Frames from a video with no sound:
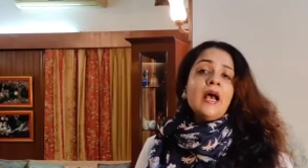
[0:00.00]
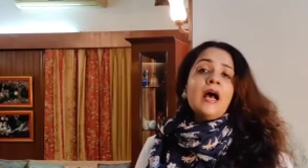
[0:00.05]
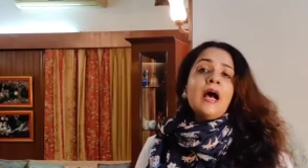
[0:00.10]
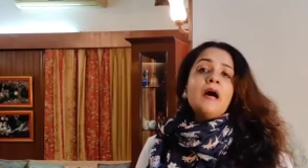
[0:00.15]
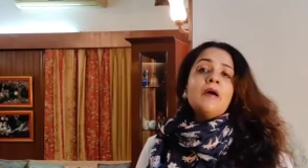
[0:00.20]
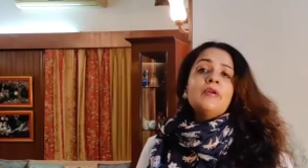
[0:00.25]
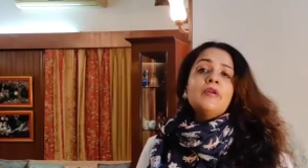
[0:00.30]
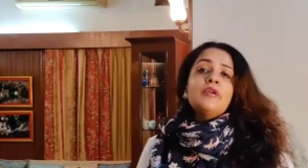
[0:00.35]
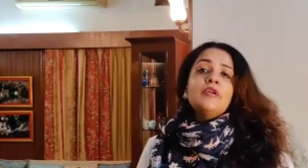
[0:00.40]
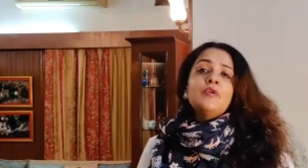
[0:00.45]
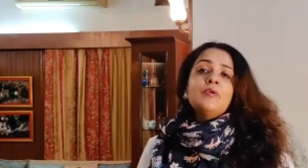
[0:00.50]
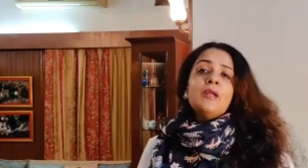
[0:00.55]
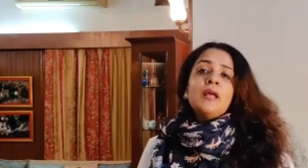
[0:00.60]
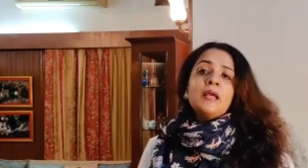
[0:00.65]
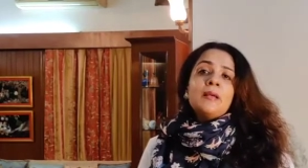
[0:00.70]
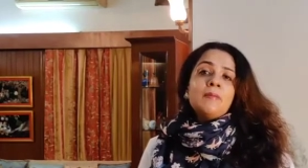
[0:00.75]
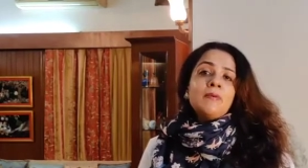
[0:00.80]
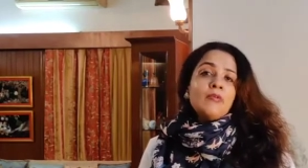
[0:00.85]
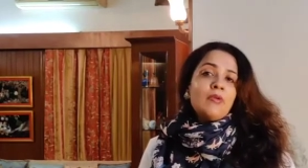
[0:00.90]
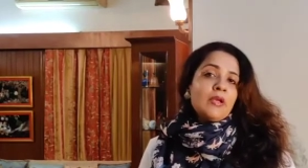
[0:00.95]
How did you
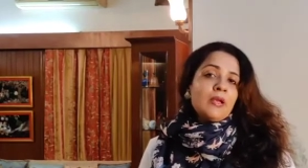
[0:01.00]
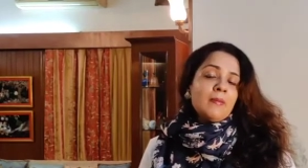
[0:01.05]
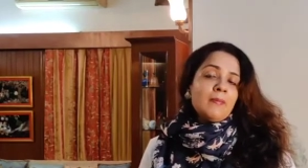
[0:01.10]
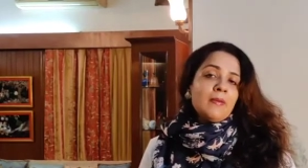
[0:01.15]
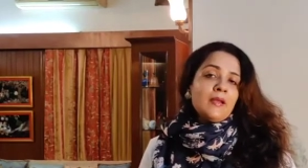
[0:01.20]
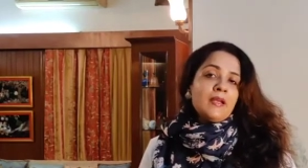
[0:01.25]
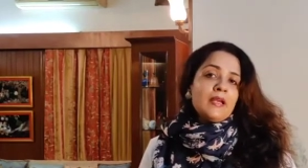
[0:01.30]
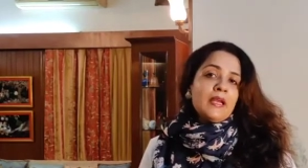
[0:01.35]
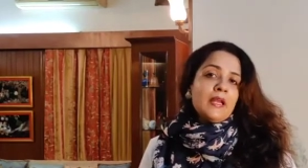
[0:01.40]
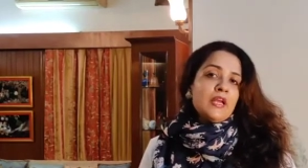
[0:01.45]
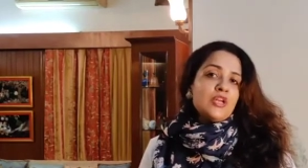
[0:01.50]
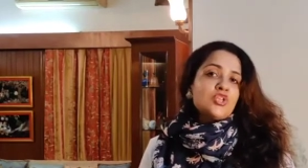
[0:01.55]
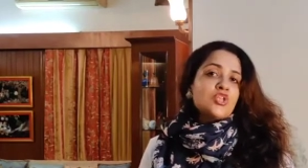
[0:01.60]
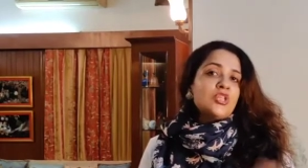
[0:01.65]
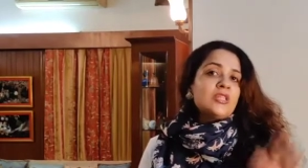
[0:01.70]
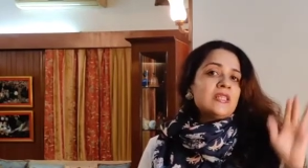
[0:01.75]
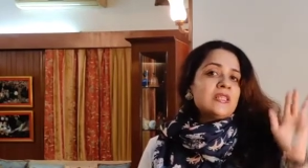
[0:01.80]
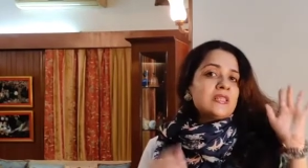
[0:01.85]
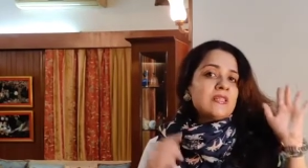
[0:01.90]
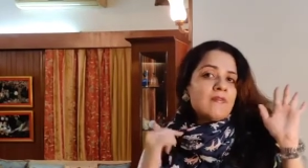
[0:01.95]
like my
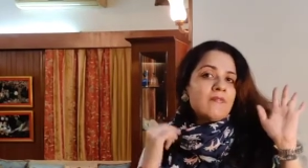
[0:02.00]
recommendations?